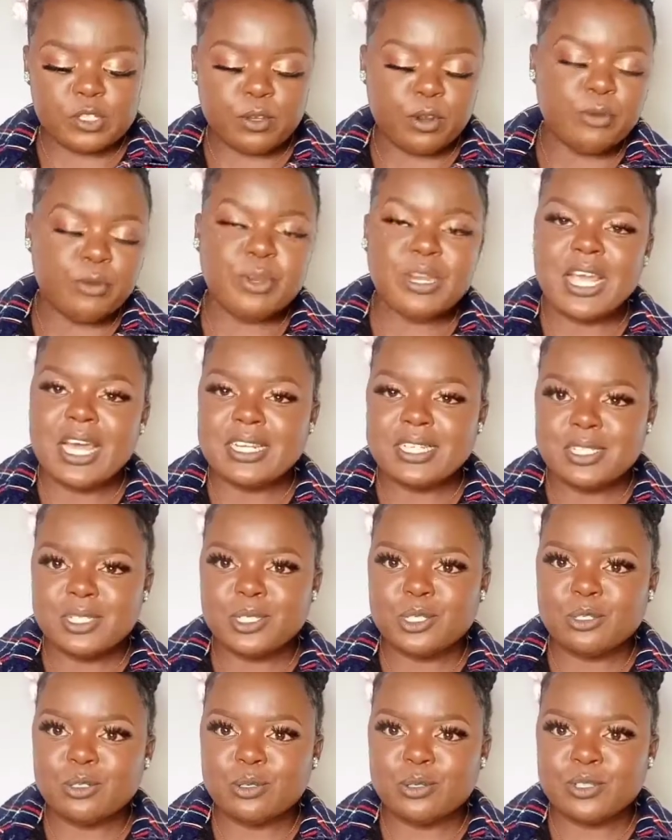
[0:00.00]
or reality
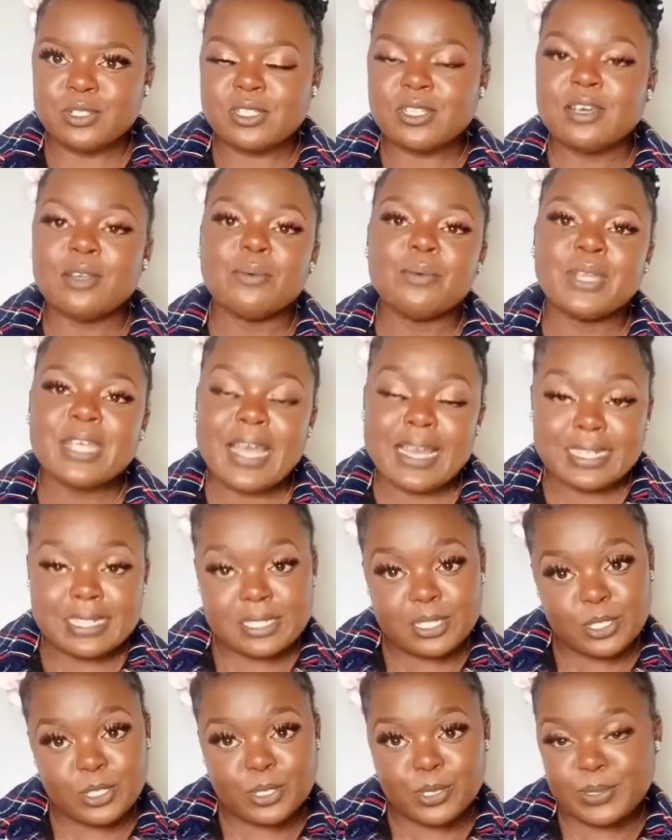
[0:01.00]
shows?
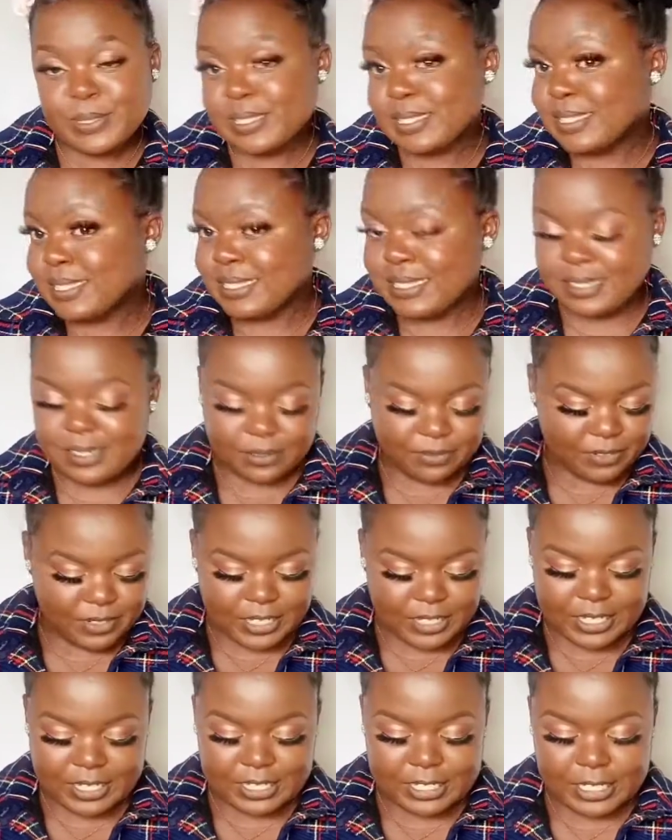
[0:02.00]
Reality shows,
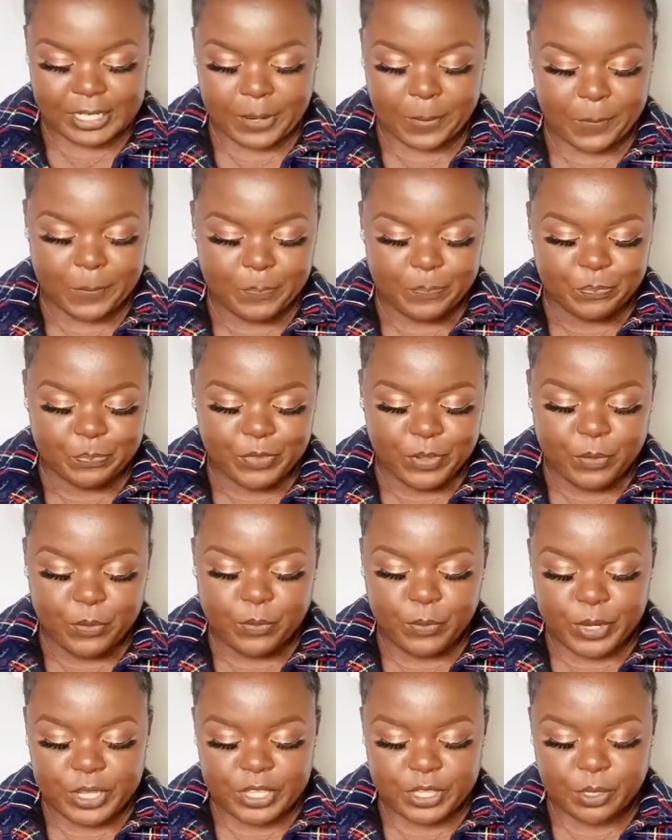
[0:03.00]
definitely.
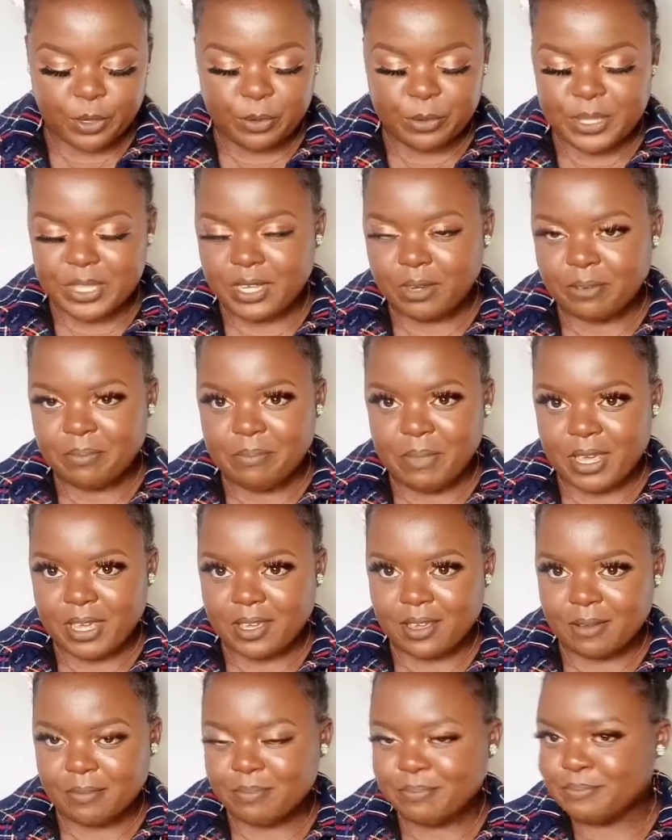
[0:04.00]
With or without
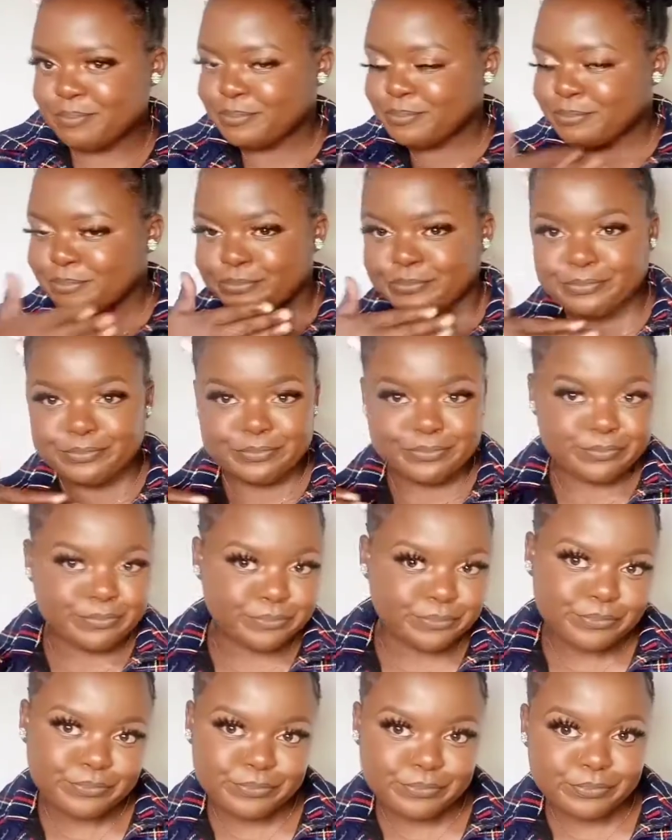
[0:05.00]
makeup?
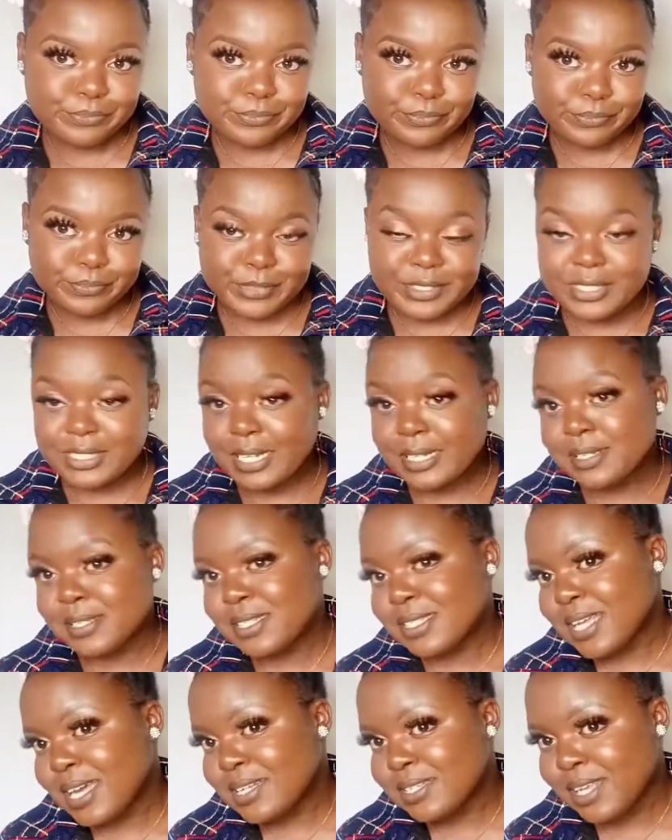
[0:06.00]
Does
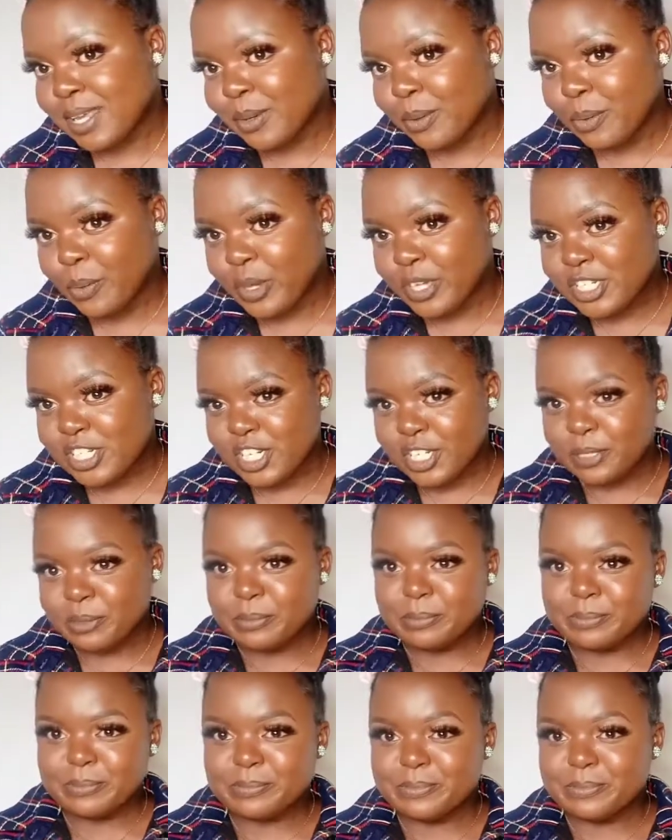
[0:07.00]
this answer your question?